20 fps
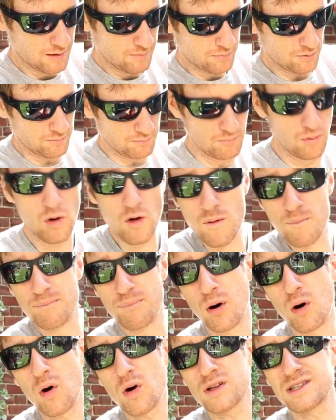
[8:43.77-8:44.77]
but more
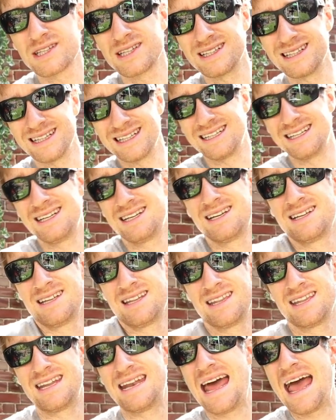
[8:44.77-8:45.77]
importantly
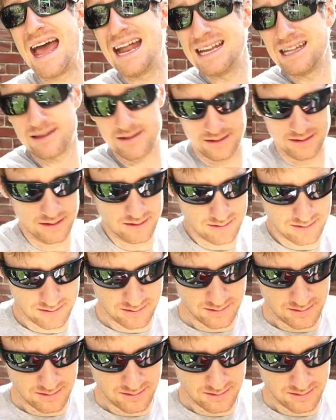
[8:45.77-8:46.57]
than anything,